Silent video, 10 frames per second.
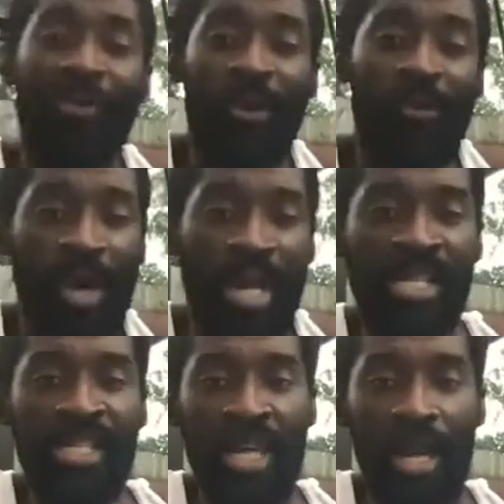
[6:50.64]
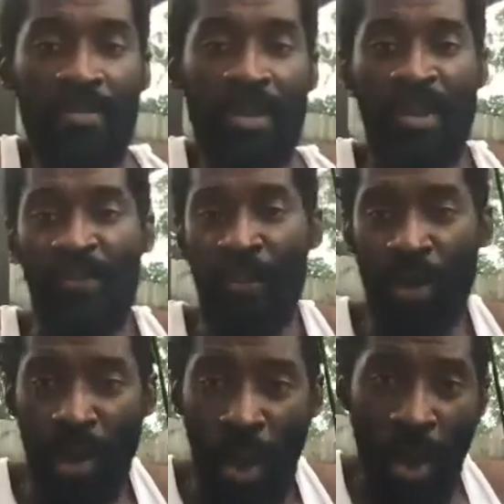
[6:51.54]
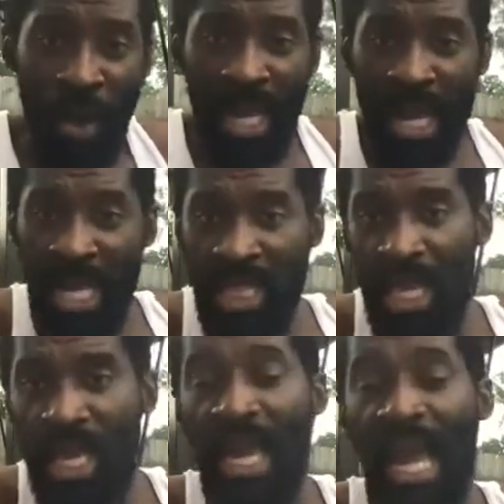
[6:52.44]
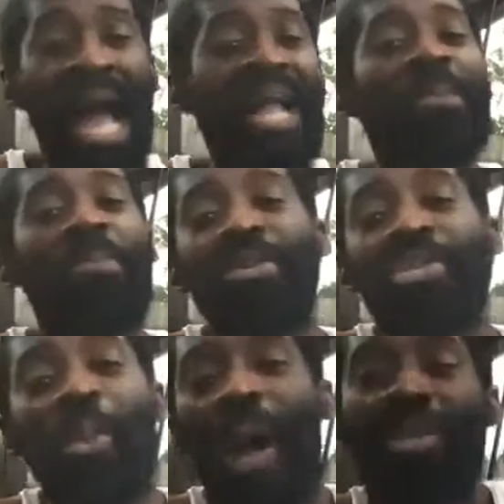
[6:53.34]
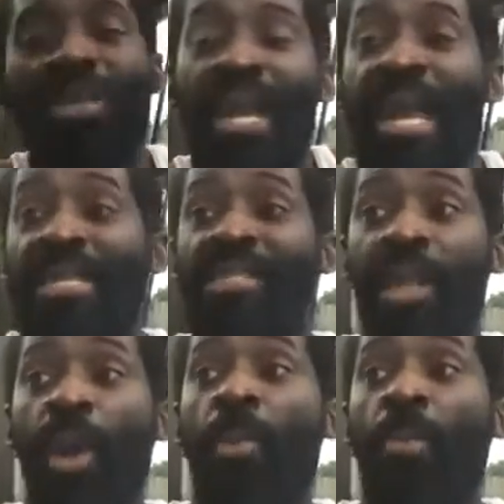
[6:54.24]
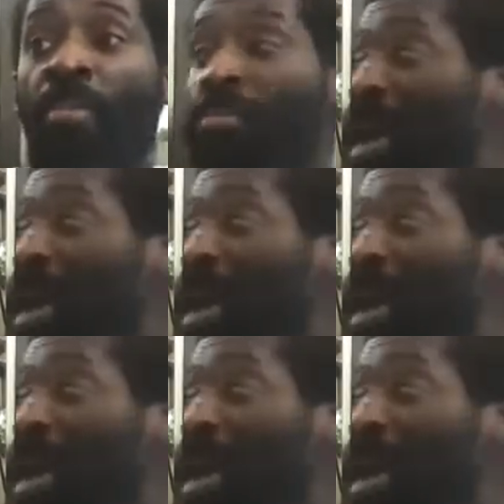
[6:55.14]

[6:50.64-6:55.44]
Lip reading: run and jump, if you're long and athletic, I can put you out there and still make